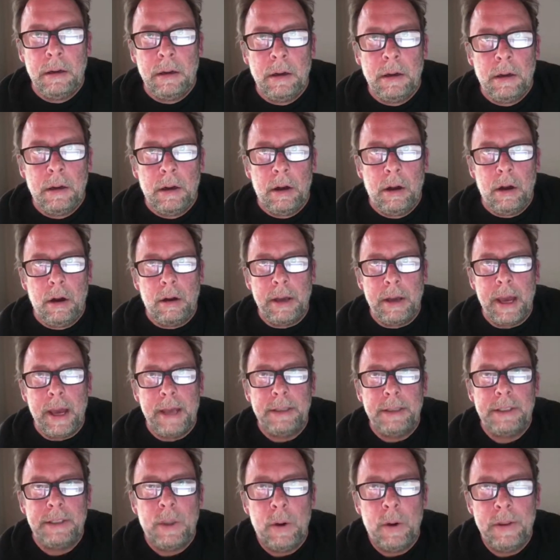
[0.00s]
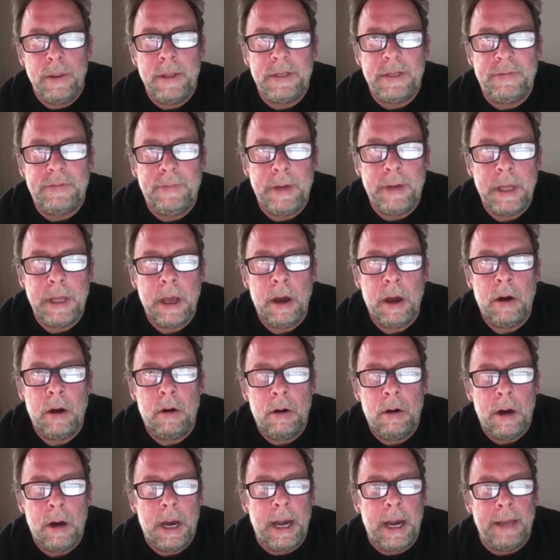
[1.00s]
Okay, so in this
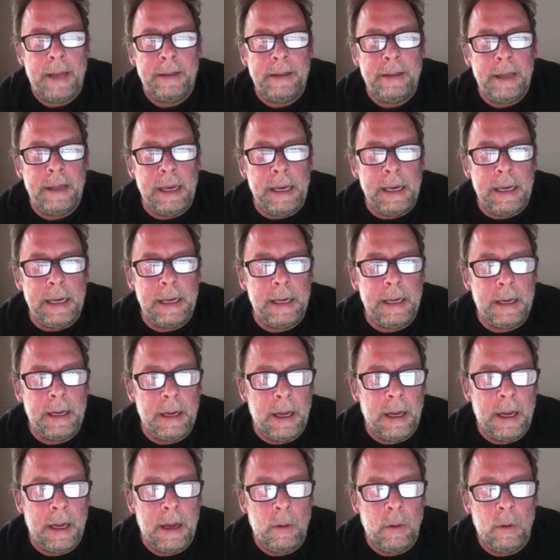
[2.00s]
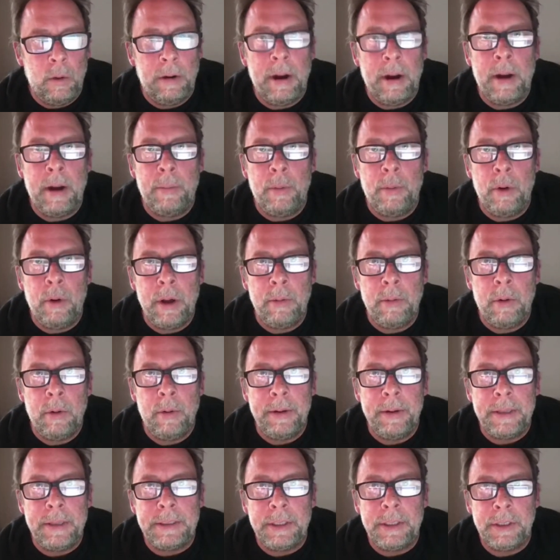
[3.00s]
video, I think uh, we're at a point where we
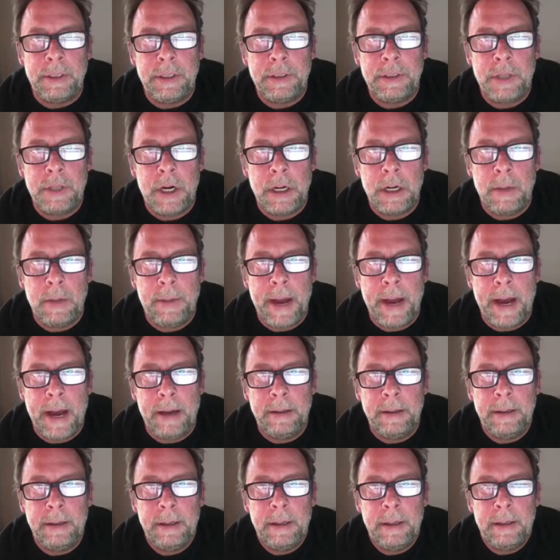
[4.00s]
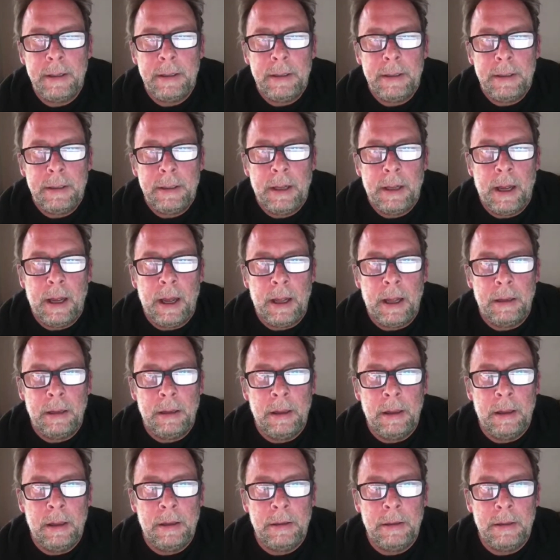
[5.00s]
can start to talk about uh,
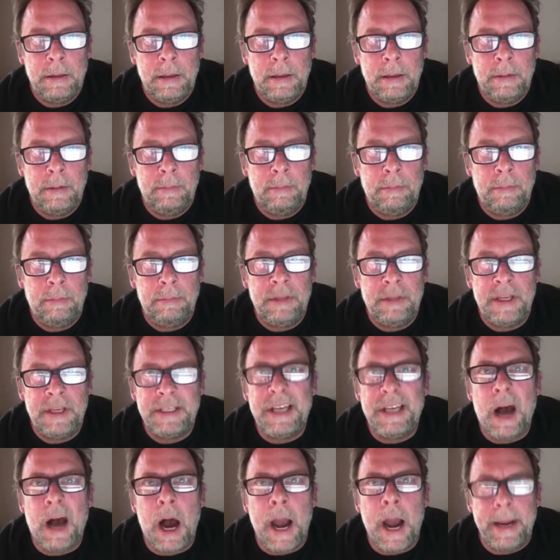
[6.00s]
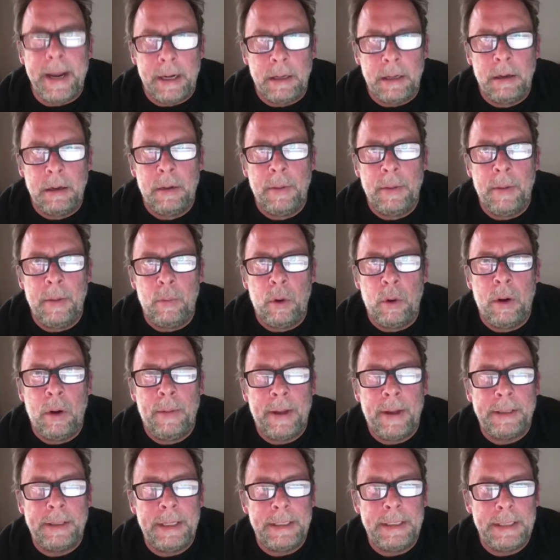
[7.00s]
design, a little bit more
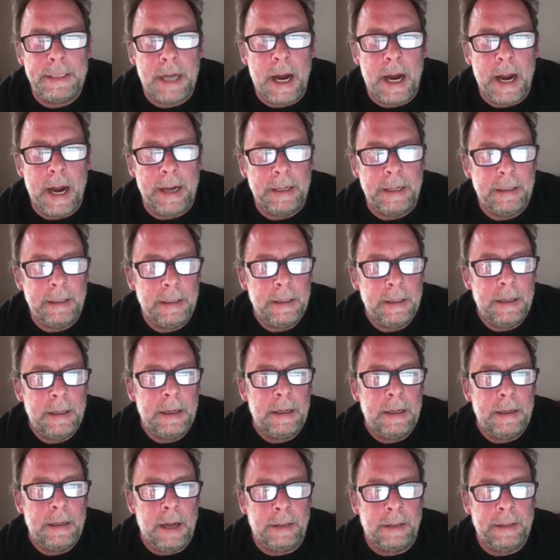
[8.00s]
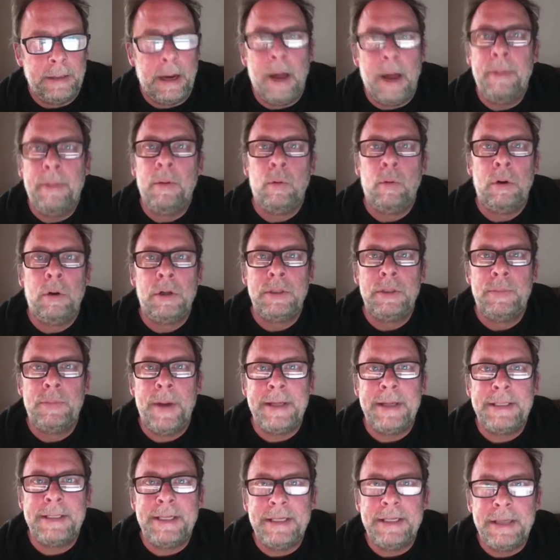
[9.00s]
about design. Not that I'm the world's
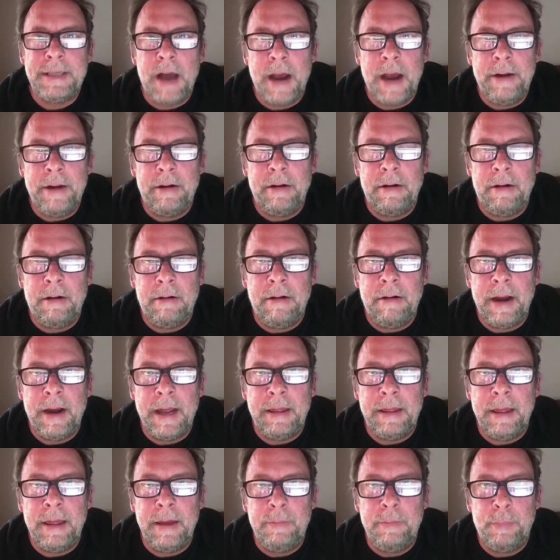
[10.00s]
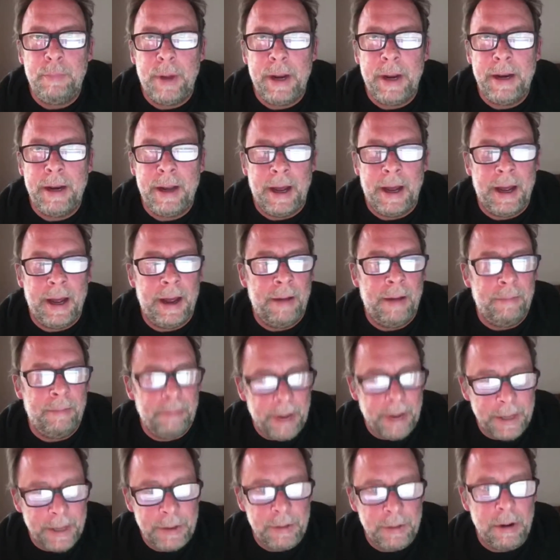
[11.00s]
best designer or anything, but um,
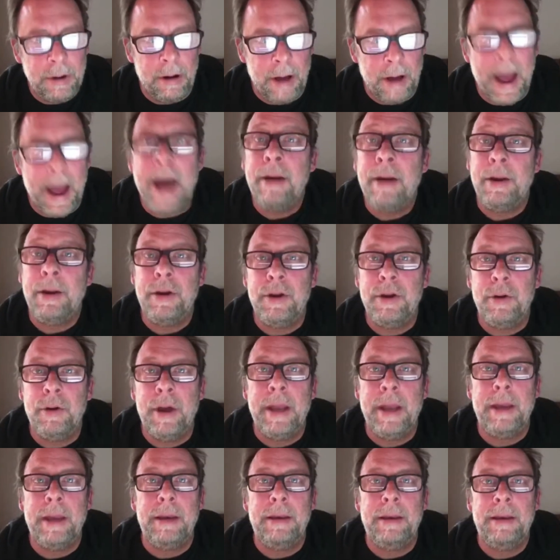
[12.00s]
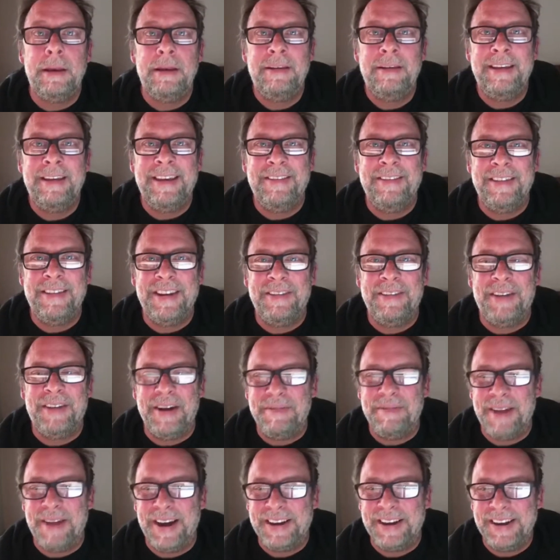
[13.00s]
I do know how to do it, even if I'm
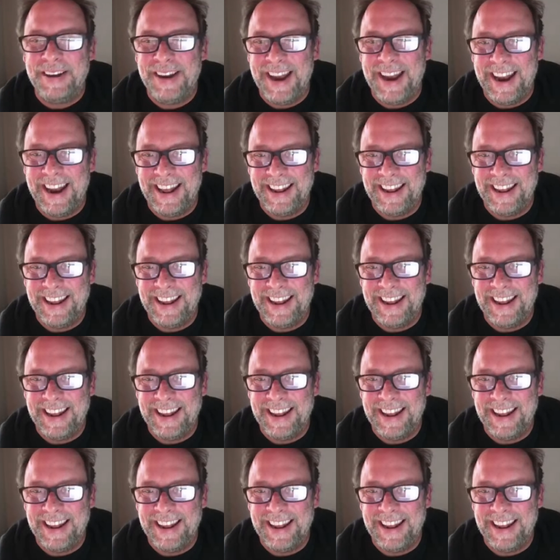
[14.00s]
not good at it.